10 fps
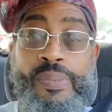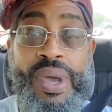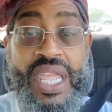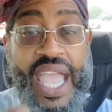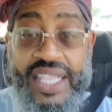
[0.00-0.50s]

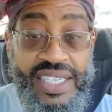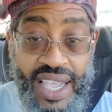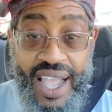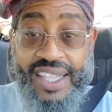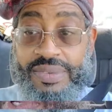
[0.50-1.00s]
But he ain't
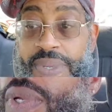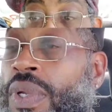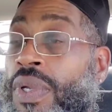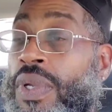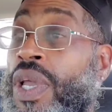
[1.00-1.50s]
your
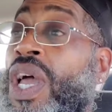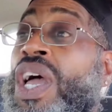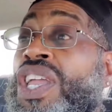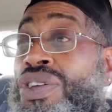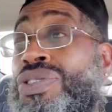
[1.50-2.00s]
husband.
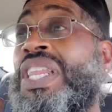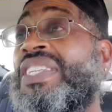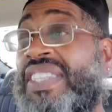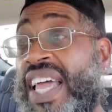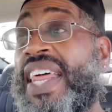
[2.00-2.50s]
You need to
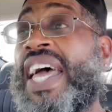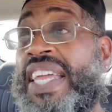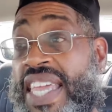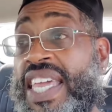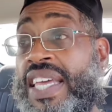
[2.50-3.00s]
say that
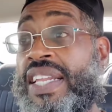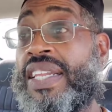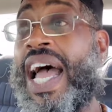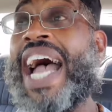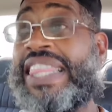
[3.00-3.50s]
again.